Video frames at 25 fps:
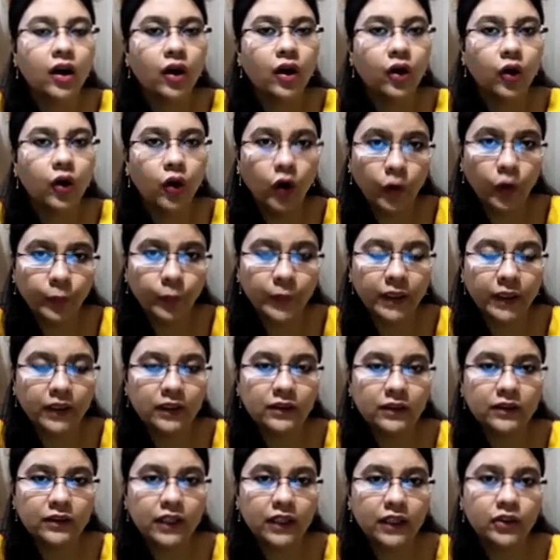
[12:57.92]
Hoping
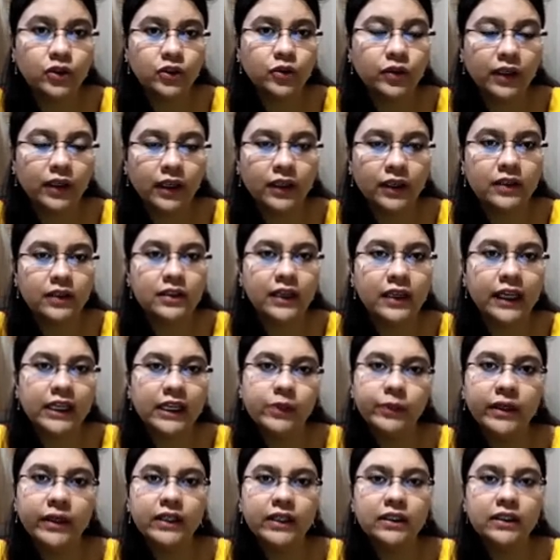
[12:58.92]
that today's
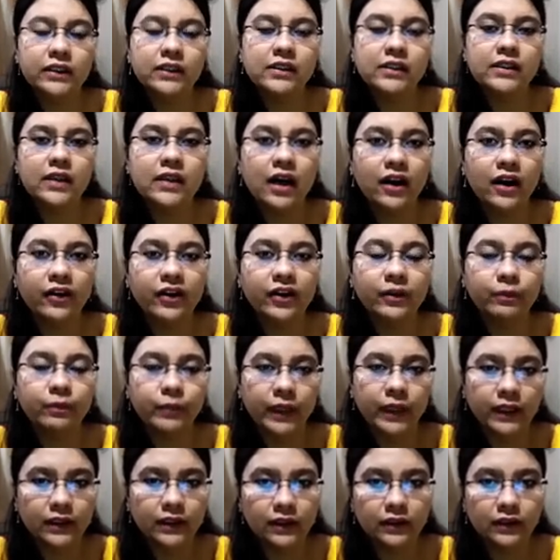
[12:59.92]
elementals are
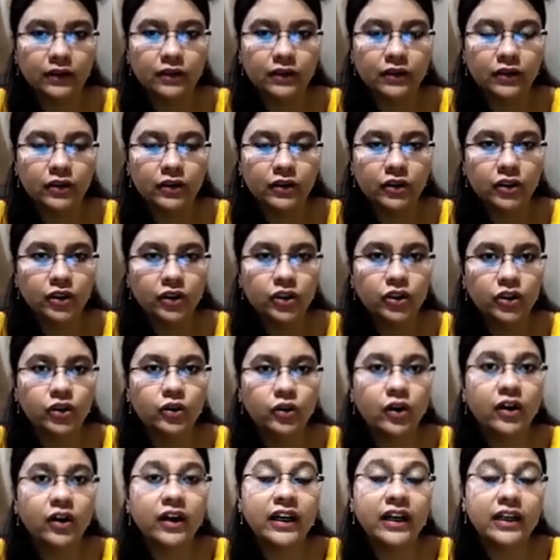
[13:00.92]
embedded, you
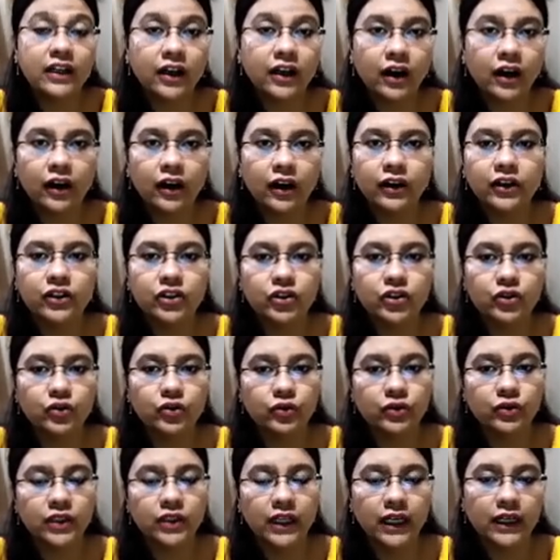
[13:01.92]
are encouraged to
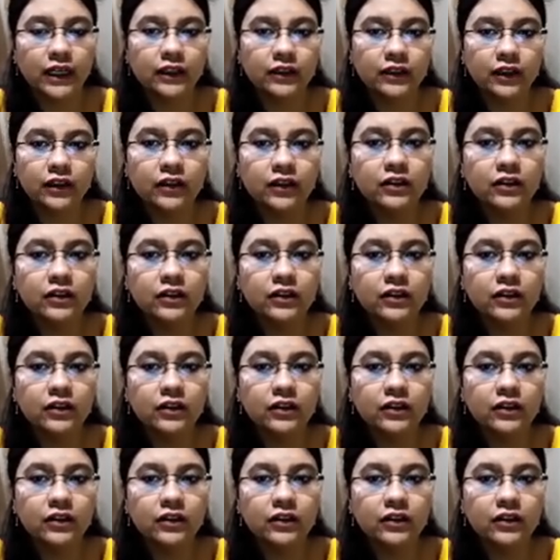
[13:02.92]
take the